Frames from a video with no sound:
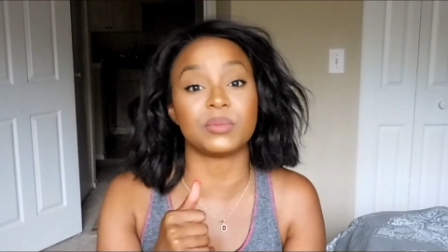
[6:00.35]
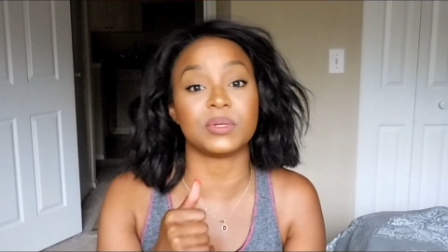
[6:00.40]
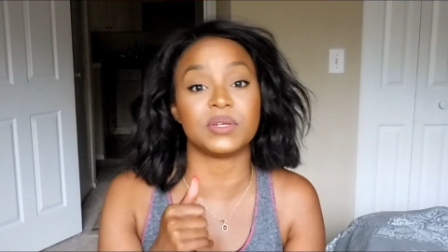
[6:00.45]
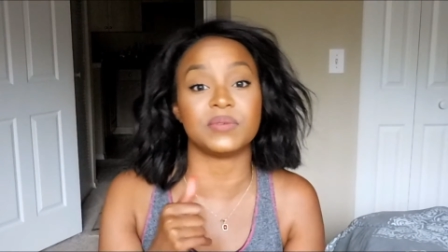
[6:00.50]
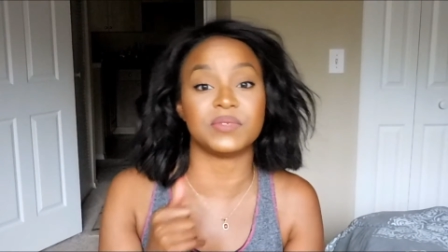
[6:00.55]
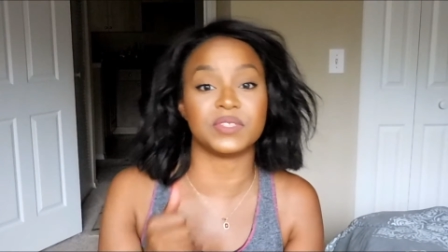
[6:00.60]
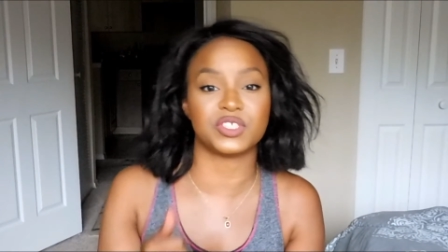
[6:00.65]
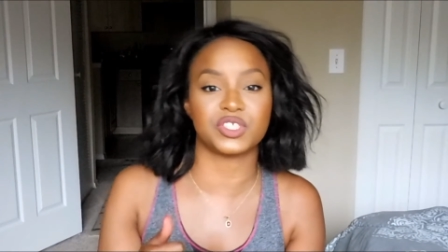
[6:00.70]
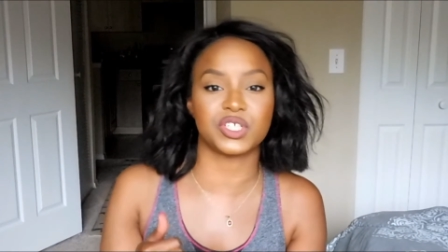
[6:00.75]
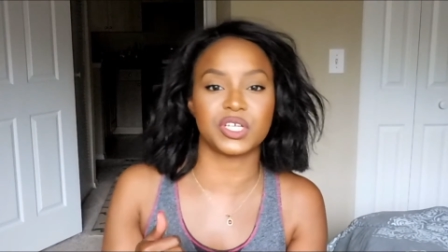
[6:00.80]
bit
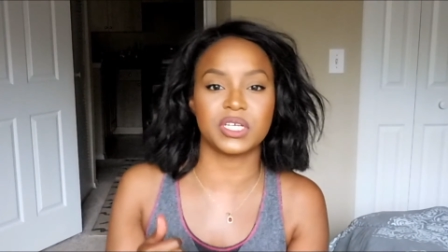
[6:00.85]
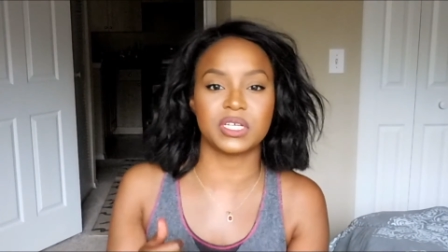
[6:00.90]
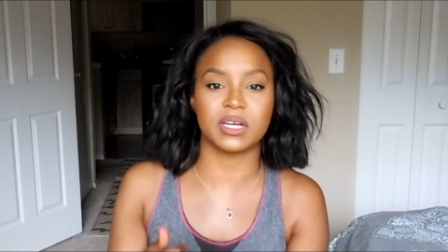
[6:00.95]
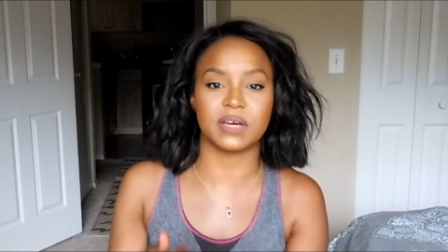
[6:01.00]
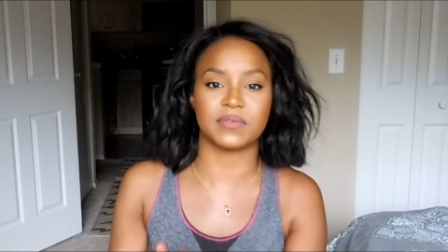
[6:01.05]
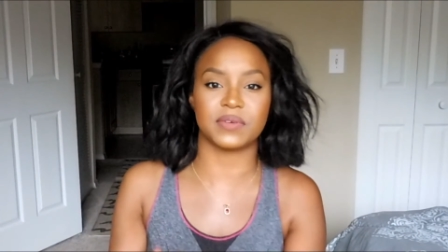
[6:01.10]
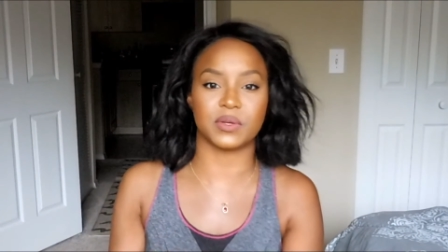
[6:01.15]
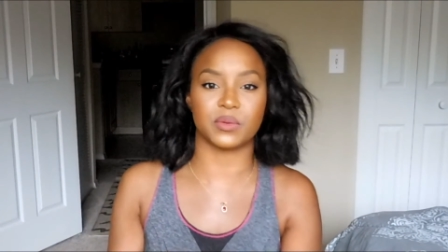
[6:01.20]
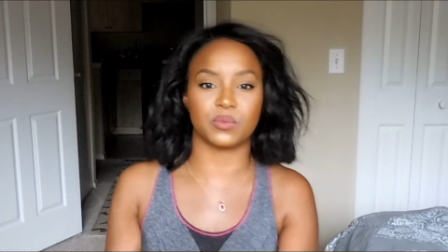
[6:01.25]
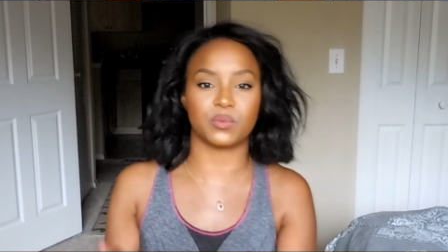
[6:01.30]
of a sheen
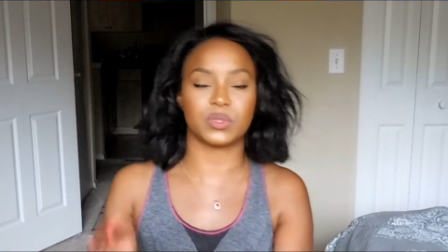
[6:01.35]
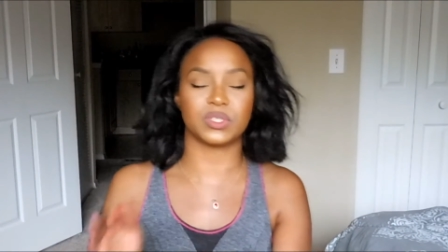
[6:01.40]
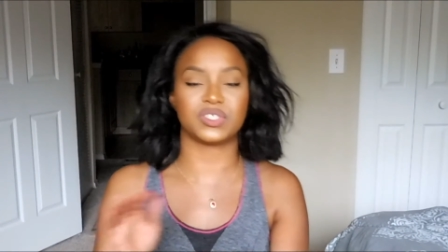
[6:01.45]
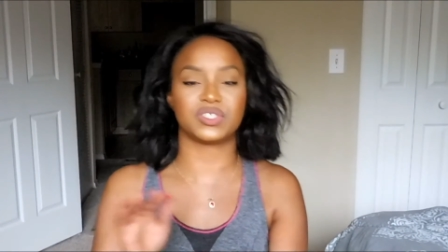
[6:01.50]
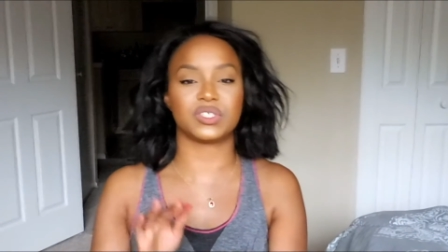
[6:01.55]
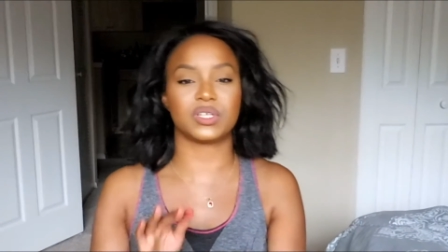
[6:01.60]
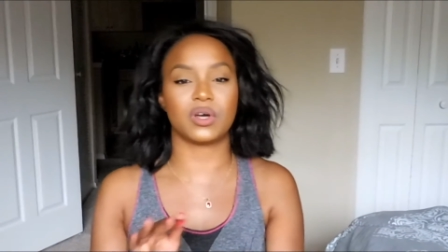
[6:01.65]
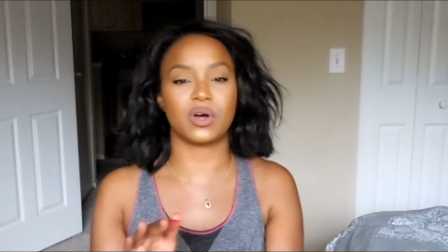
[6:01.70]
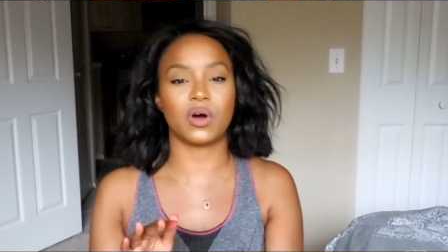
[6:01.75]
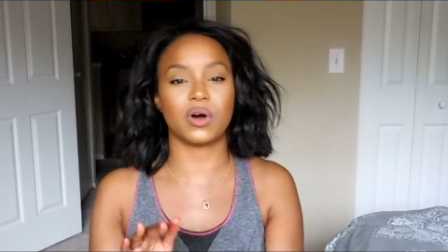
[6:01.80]
of it,
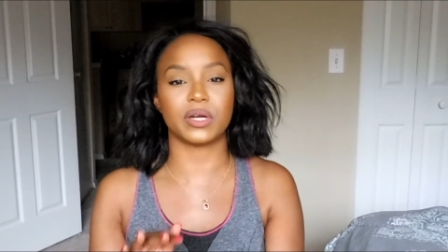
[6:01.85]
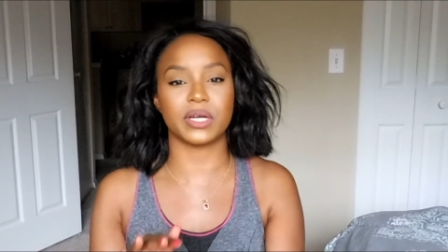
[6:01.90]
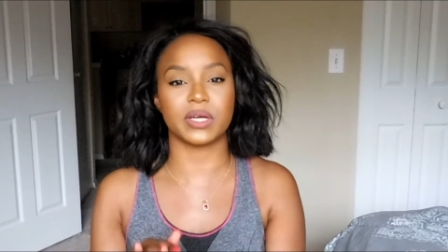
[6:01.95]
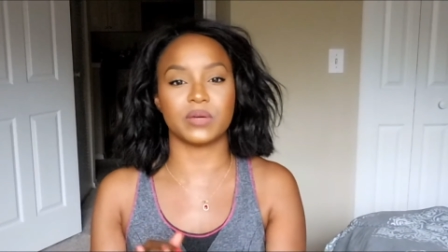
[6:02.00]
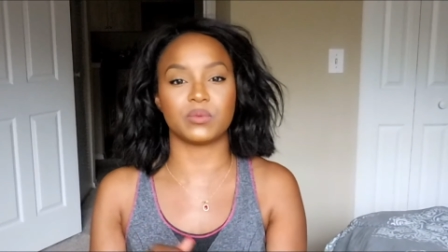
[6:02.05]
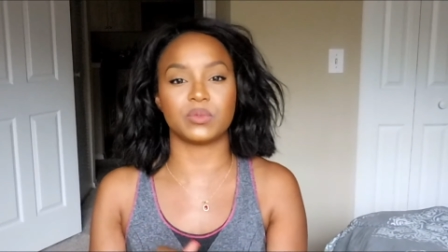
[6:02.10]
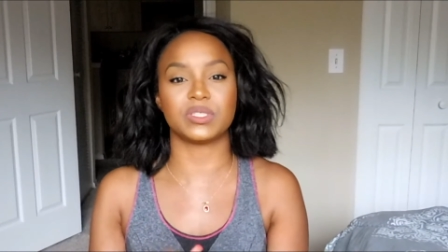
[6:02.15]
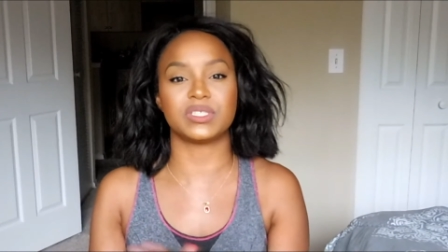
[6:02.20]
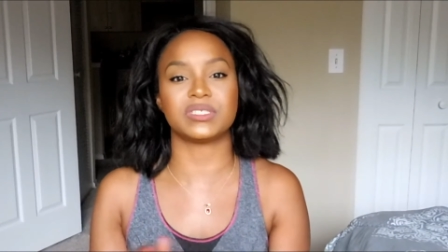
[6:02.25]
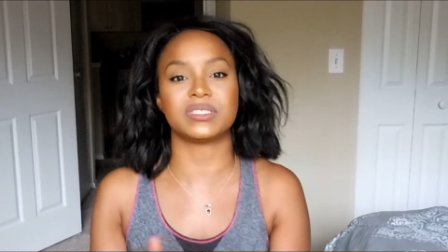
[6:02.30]
which
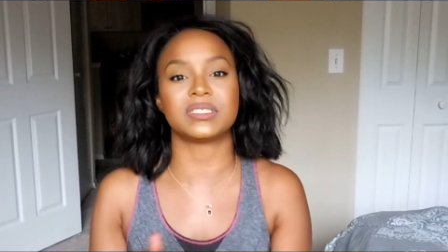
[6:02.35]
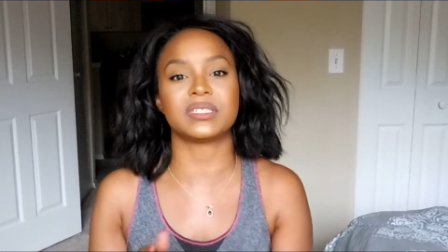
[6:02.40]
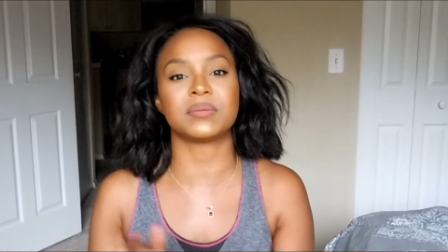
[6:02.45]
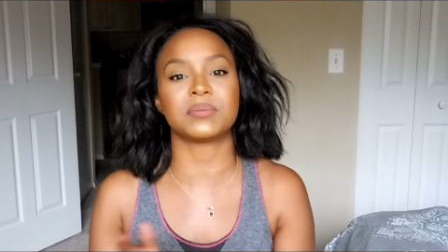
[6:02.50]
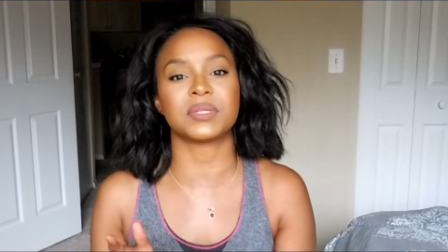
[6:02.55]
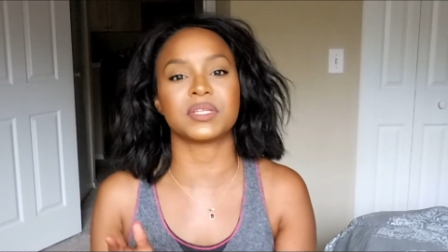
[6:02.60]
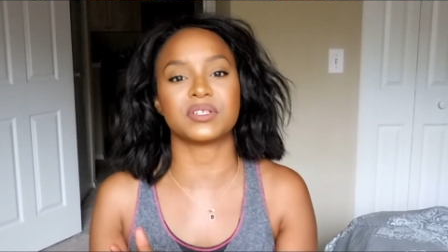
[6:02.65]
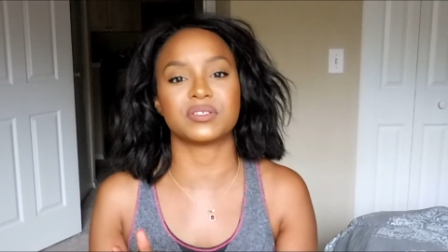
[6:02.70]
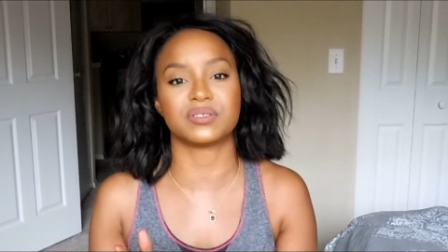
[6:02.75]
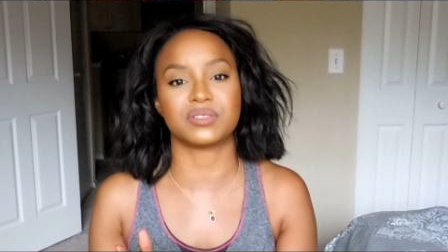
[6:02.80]
is
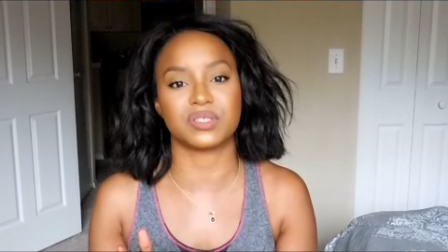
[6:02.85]
similar